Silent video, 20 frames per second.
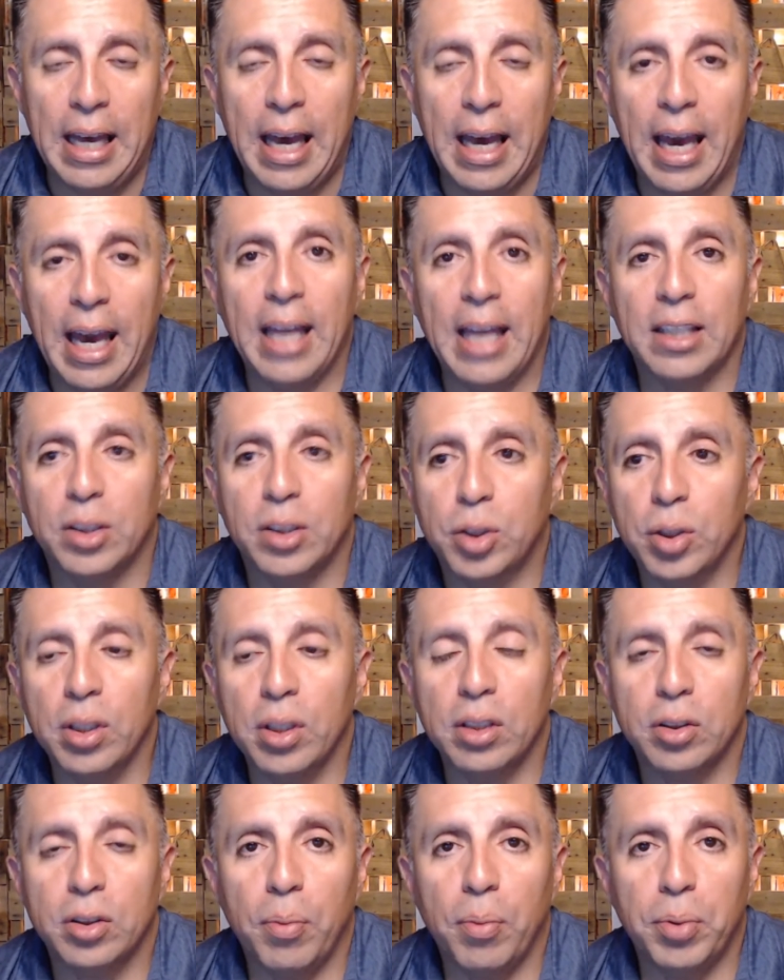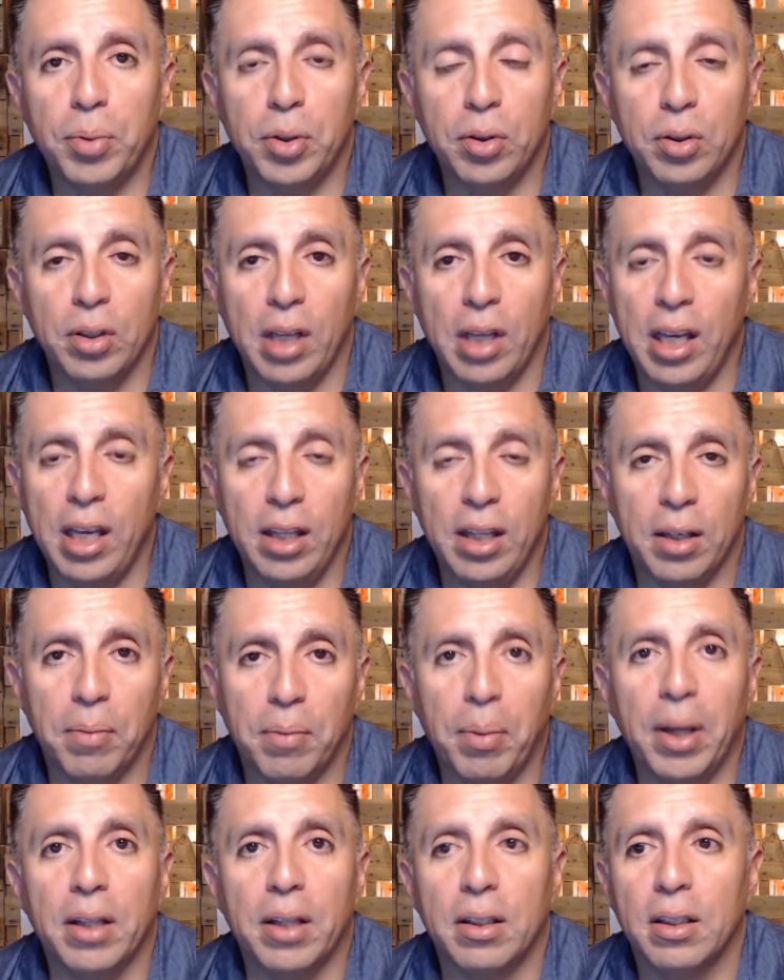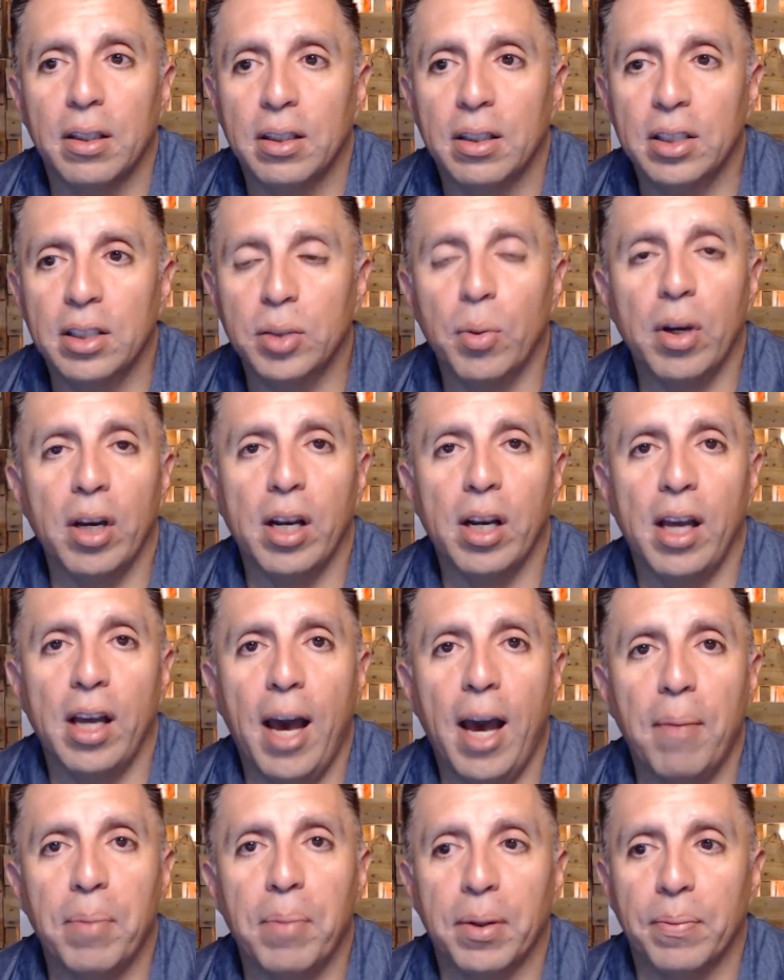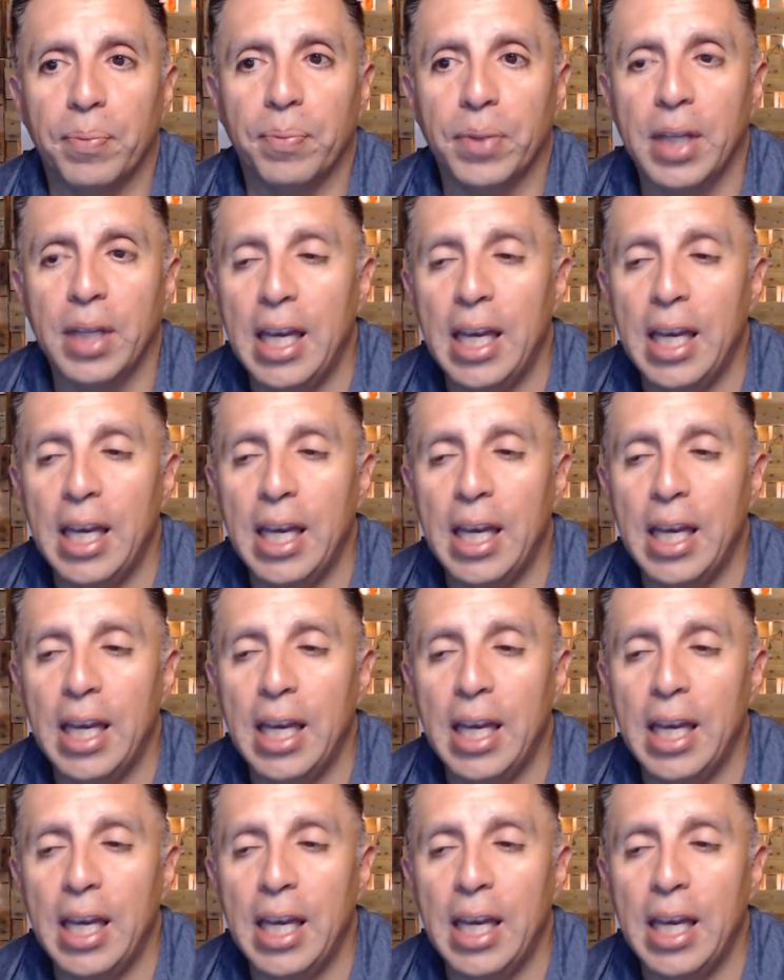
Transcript: And shouldn't stop you either. But this is what's going to happen.